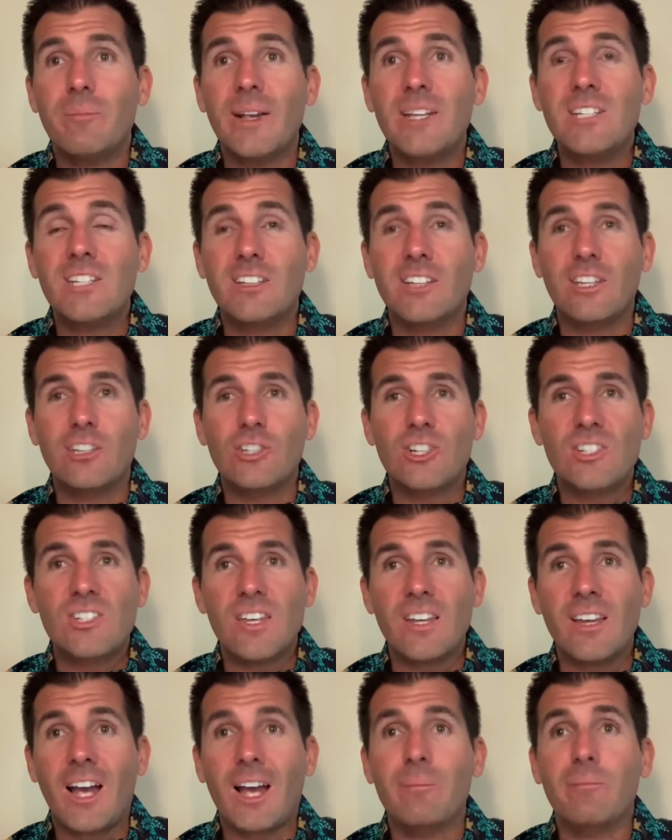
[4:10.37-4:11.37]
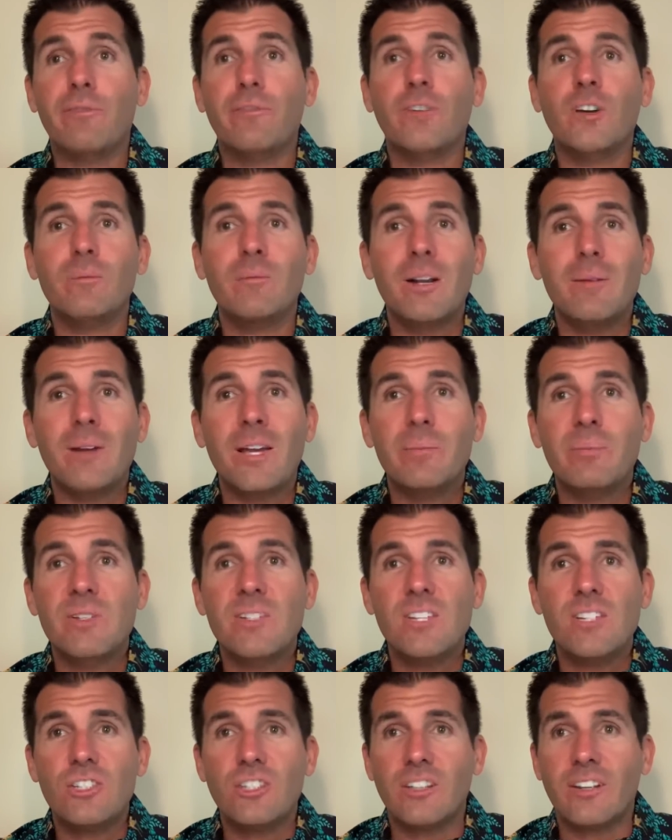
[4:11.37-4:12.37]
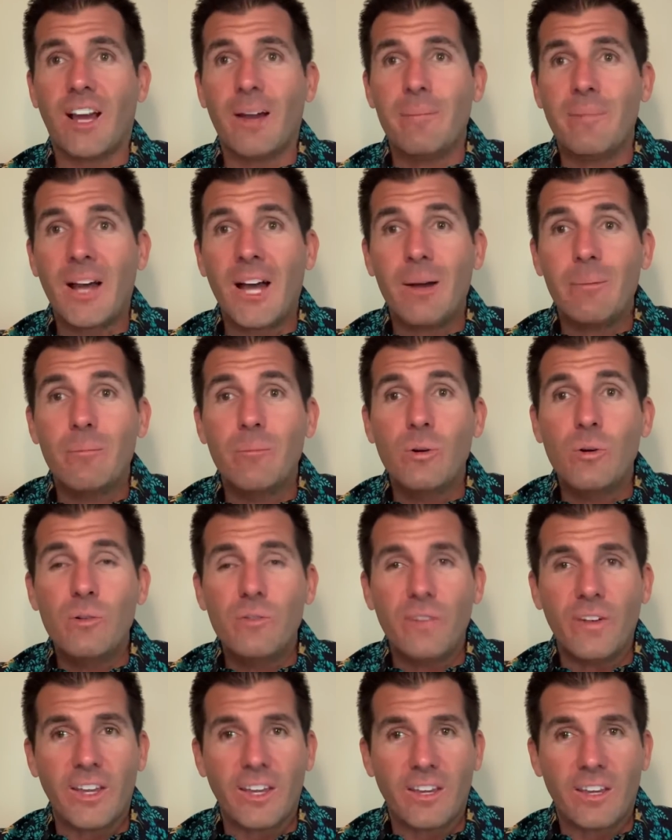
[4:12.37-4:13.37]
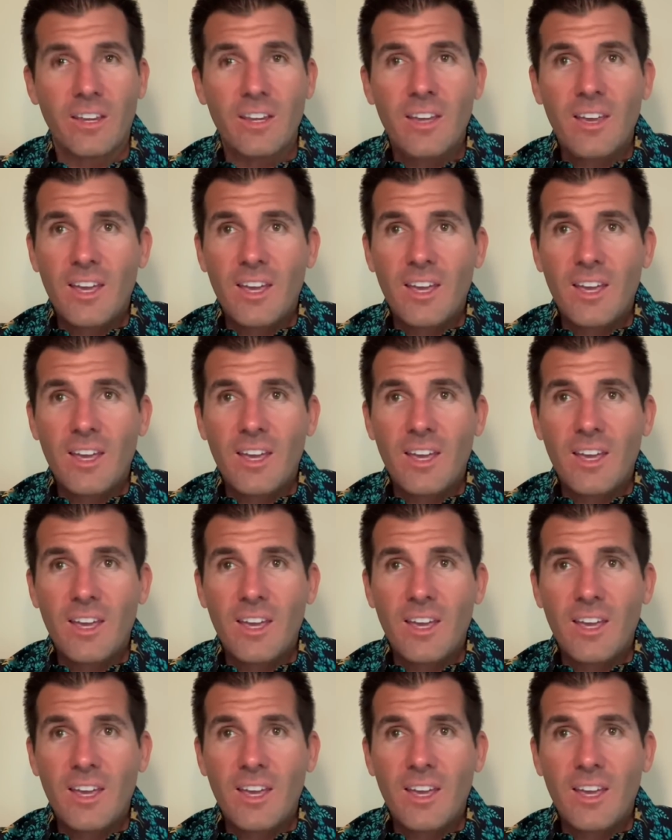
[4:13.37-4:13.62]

Basically, you just say, I'm firm on my position. I'm not moving.